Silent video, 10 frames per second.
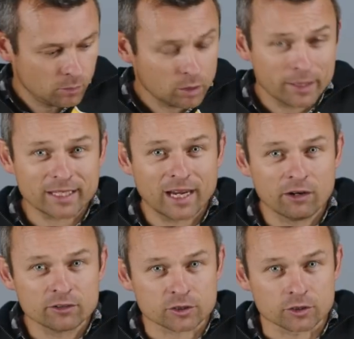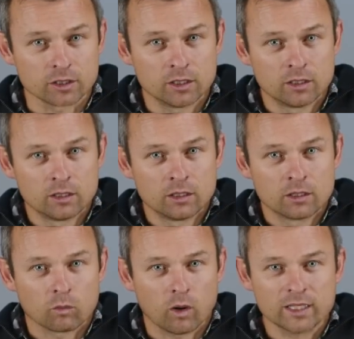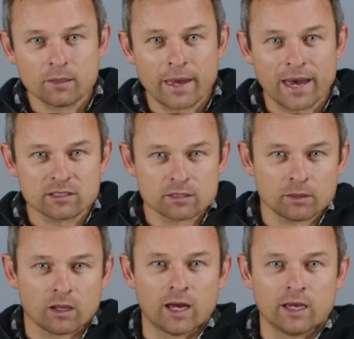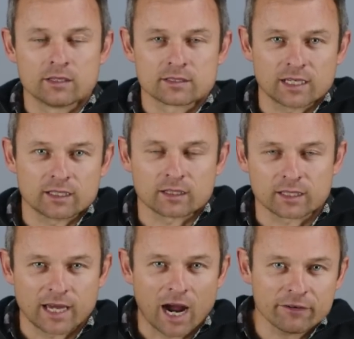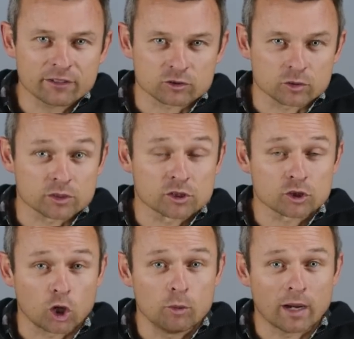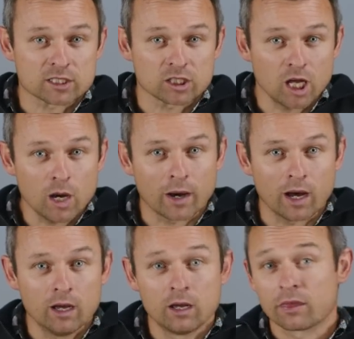What about the current draw? Why did the power supply say that the current draw was so much lower